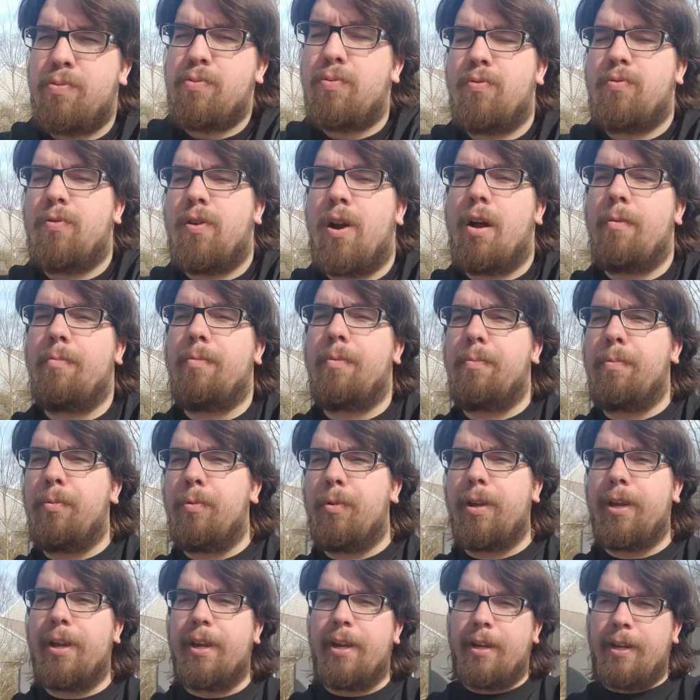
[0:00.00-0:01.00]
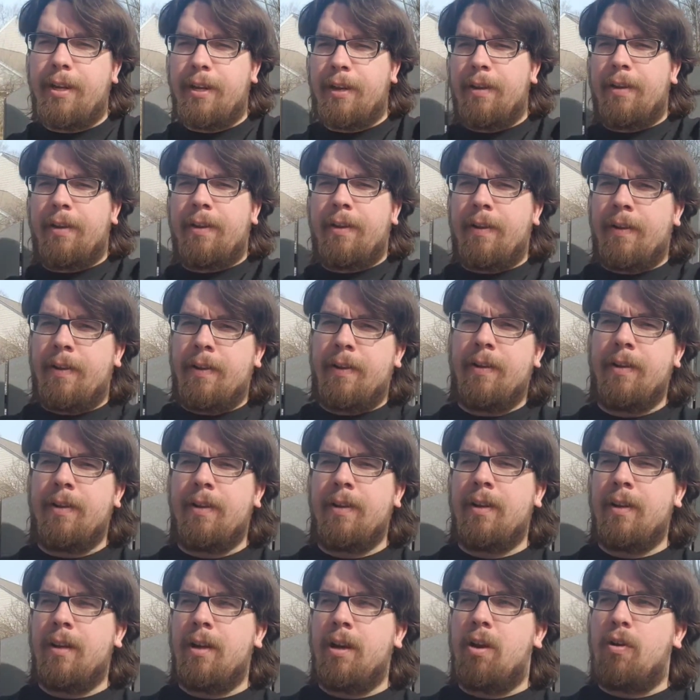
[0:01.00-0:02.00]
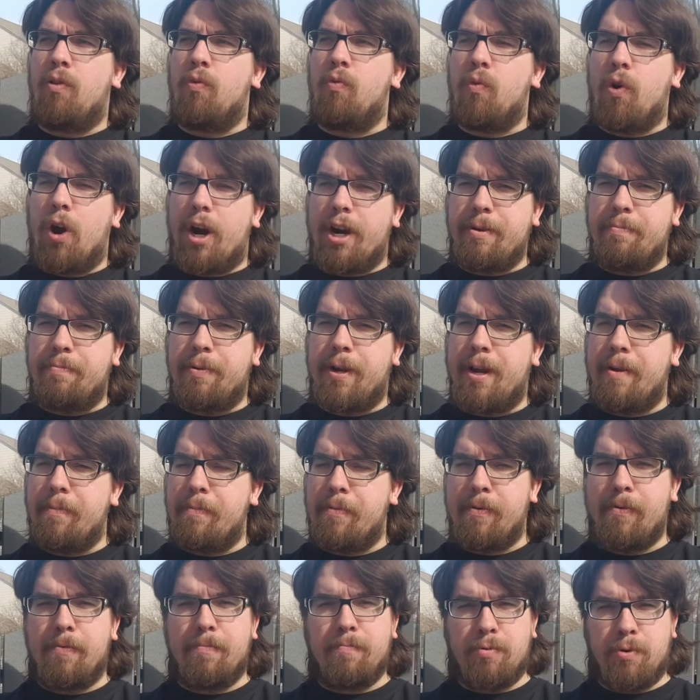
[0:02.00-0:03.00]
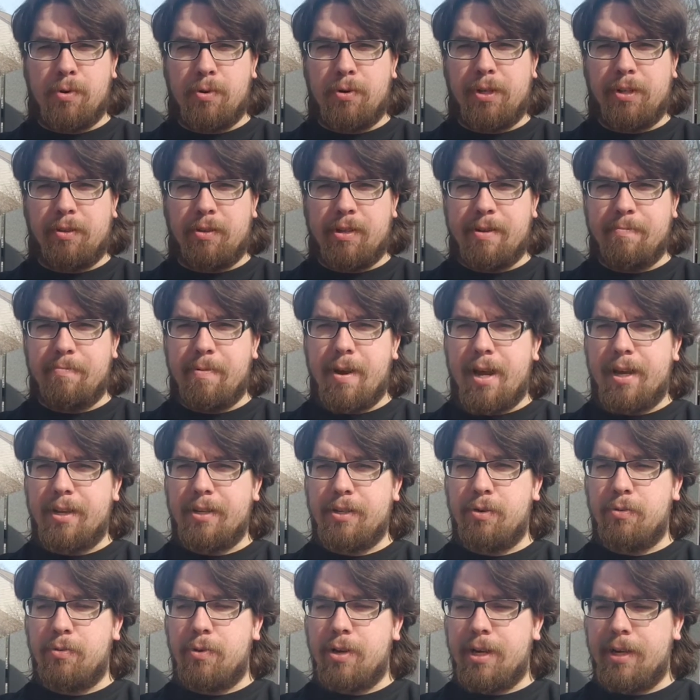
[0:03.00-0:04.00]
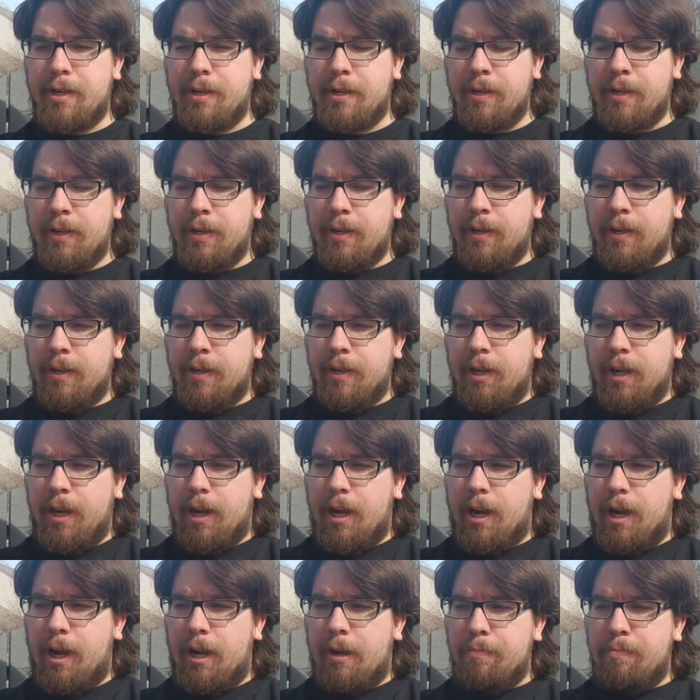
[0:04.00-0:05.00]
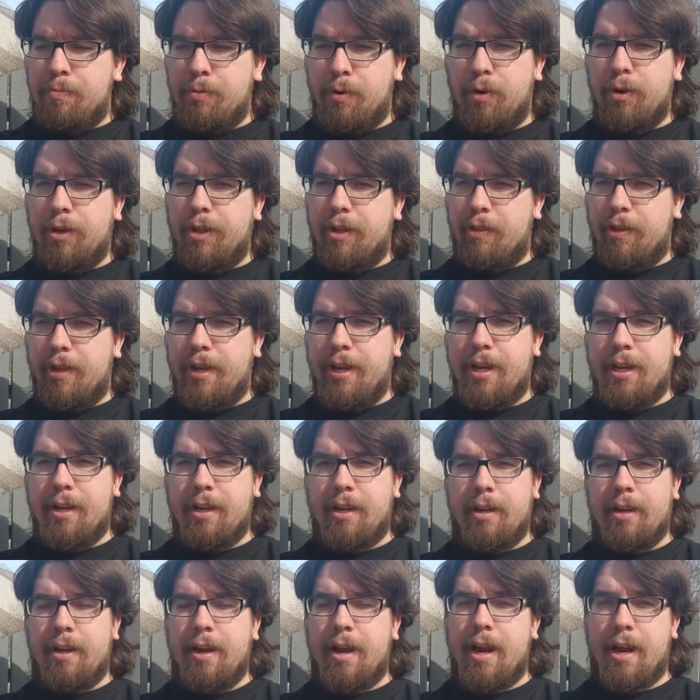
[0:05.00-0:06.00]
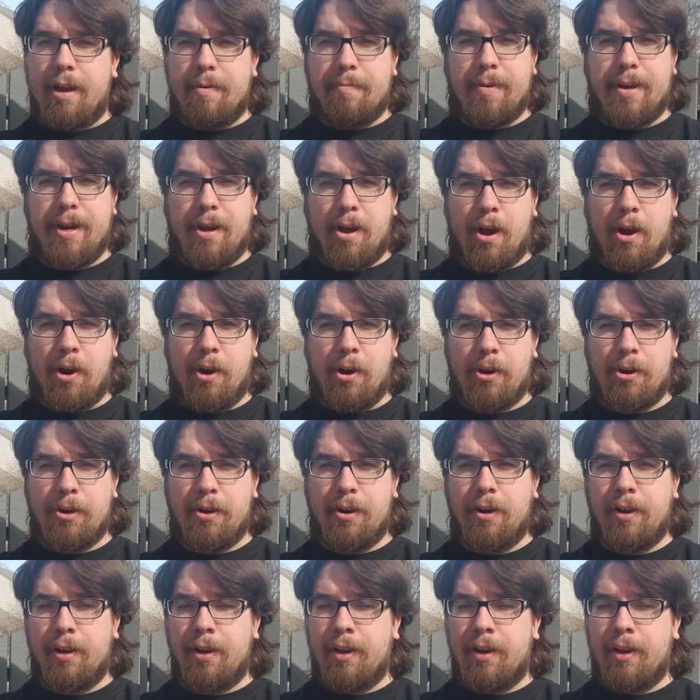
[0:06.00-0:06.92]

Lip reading: probably Roddy Piper and Brody Lee passed away. Brody Lee hit me hard.